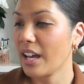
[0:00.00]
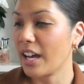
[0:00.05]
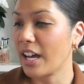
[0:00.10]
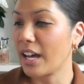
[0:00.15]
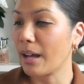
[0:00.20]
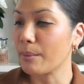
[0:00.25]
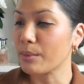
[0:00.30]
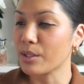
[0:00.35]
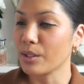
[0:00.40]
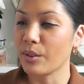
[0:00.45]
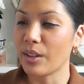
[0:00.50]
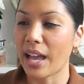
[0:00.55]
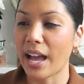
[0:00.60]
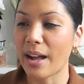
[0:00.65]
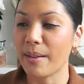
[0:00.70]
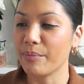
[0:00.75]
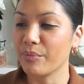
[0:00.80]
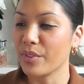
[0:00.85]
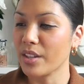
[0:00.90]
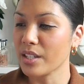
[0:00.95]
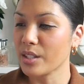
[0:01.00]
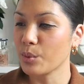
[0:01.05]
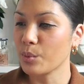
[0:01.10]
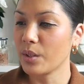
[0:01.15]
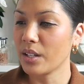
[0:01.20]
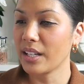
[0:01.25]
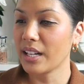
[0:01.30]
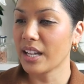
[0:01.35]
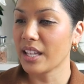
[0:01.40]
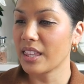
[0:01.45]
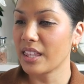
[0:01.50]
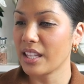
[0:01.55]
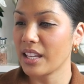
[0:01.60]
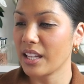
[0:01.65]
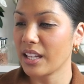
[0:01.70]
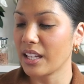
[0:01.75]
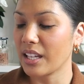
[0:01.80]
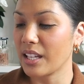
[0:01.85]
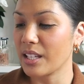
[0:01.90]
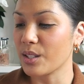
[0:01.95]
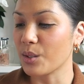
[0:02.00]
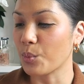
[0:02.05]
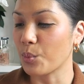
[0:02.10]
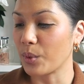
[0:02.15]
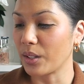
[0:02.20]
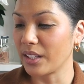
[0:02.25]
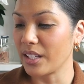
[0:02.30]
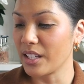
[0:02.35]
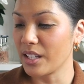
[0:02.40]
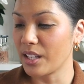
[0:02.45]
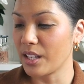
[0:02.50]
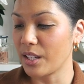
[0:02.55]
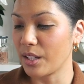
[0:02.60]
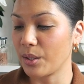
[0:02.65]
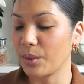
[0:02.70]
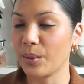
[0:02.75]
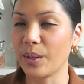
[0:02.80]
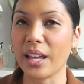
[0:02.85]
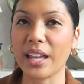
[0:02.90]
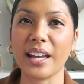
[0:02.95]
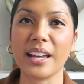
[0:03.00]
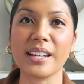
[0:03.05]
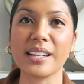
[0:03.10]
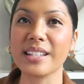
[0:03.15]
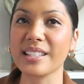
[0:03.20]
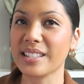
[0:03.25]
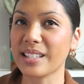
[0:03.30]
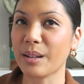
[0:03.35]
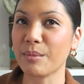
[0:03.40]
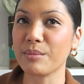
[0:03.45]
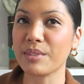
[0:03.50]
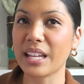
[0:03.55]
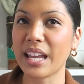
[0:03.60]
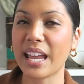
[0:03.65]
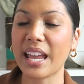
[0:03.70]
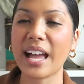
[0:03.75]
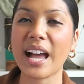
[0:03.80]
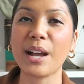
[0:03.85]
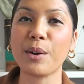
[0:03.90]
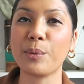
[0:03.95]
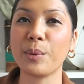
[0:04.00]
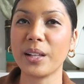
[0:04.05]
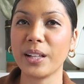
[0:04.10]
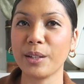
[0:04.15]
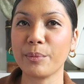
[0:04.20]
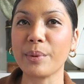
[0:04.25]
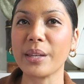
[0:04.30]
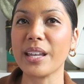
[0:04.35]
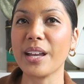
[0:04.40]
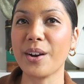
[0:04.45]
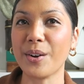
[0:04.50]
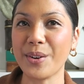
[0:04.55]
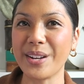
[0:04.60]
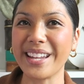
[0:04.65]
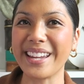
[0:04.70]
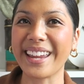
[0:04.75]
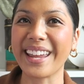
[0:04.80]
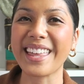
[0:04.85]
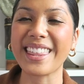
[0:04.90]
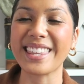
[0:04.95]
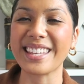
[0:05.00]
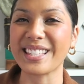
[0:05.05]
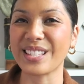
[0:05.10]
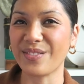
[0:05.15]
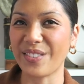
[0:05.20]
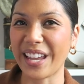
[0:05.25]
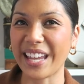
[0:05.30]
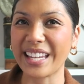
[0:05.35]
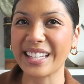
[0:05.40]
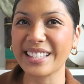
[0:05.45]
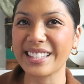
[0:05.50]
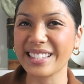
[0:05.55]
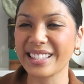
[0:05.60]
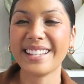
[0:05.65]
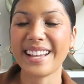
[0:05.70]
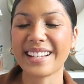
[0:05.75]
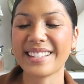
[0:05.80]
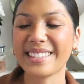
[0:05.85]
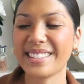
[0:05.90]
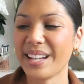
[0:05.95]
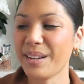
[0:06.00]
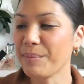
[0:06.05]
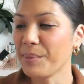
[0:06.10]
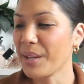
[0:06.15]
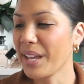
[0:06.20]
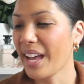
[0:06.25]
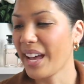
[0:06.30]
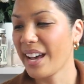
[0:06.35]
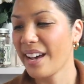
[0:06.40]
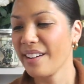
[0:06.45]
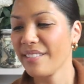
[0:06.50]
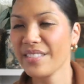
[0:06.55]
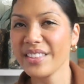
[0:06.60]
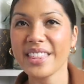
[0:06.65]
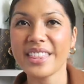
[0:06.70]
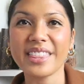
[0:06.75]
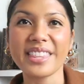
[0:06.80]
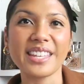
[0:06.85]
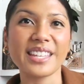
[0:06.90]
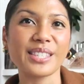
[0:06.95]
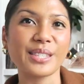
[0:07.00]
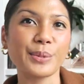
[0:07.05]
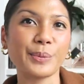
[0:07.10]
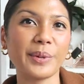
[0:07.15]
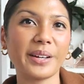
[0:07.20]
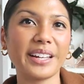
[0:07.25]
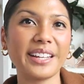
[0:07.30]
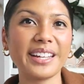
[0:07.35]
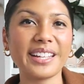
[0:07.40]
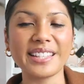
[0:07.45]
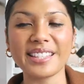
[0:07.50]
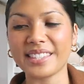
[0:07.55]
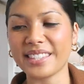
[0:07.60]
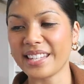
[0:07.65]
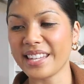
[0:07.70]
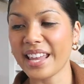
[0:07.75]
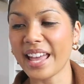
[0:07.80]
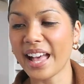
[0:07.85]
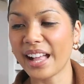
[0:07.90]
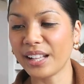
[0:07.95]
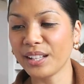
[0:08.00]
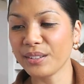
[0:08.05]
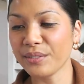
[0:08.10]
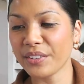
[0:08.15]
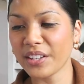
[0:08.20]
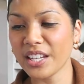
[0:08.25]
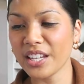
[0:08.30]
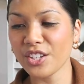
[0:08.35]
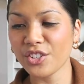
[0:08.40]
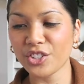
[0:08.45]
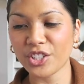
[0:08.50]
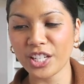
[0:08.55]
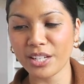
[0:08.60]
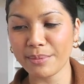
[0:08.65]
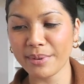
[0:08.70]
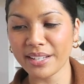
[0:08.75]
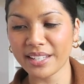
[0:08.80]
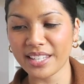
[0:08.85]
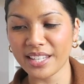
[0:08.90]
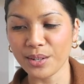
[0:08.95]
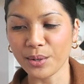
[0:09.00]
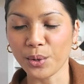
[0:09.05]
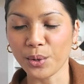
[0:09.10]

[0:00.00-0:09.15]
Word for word: Um, so yeah, this one I think is really cute and someday I will be owning this vase. Next up we have this one. It's the LV Shiba key